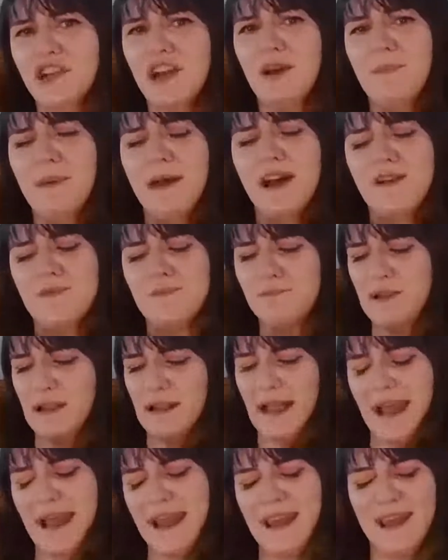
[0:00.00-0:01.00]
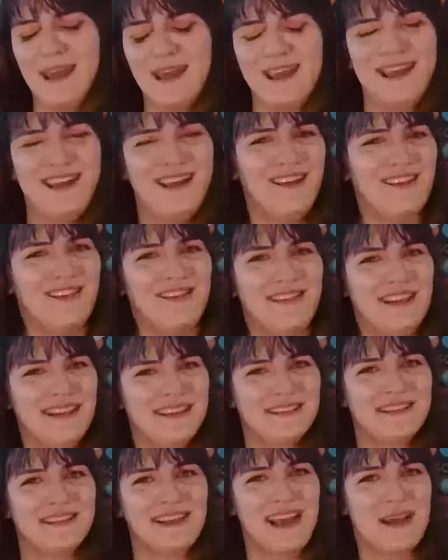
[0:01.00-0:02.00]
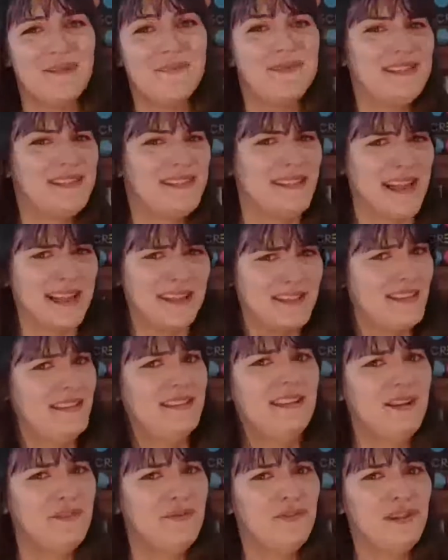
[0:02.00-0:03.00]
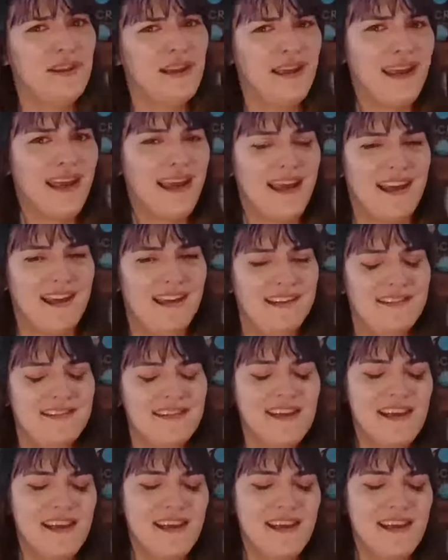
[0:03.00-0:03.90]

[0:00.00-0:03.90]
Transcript: about playing in this game sensitively and